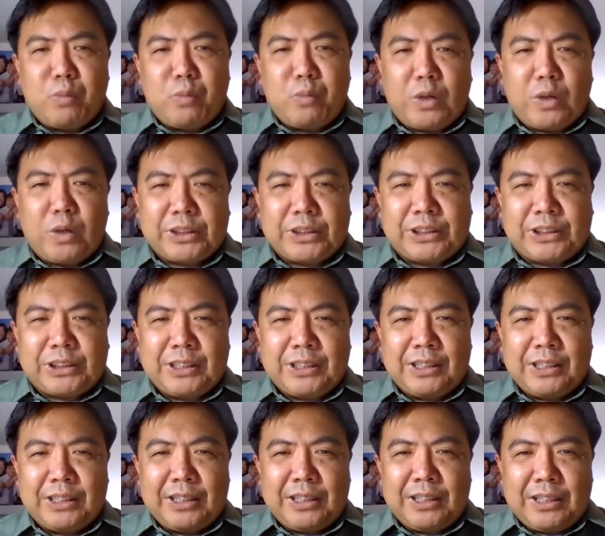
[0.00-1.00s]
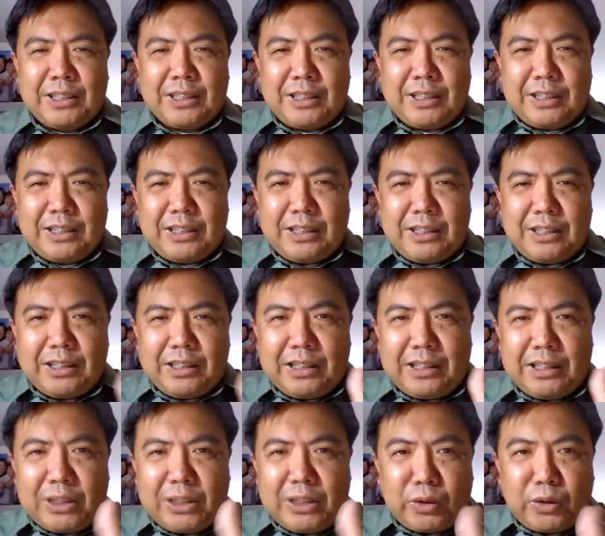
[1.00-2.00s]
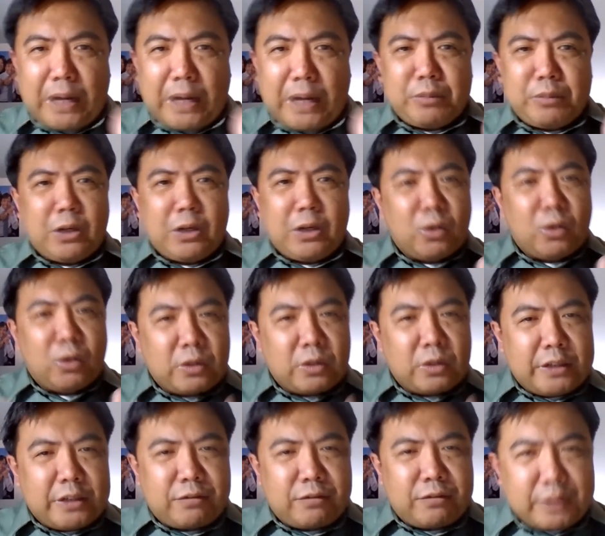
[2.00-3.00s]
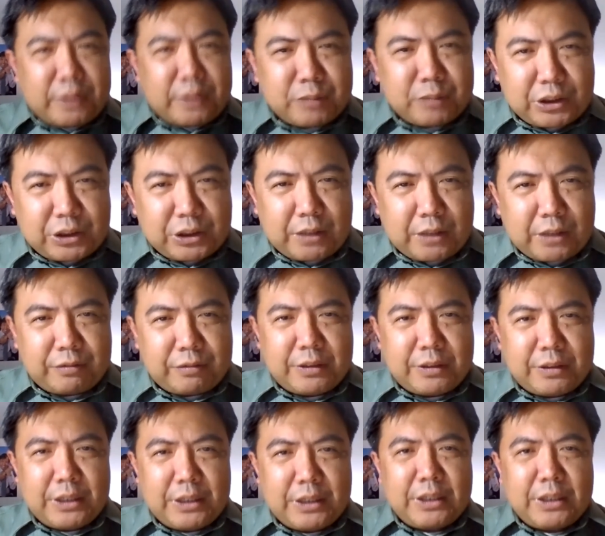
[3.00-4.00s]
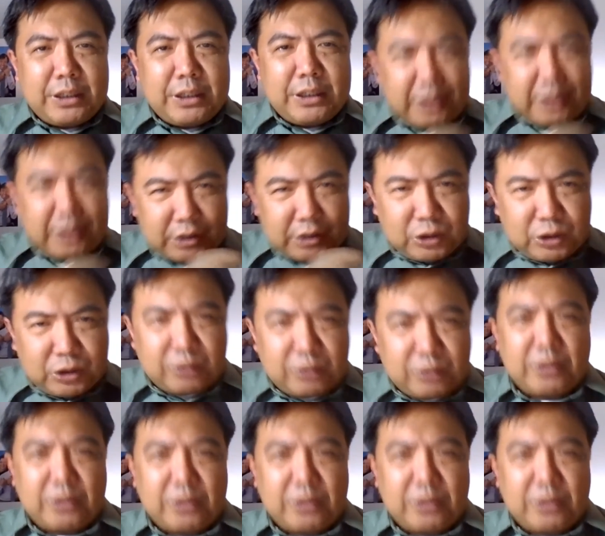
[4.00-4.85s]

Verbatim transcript: was he grabbed the glory for himself that he should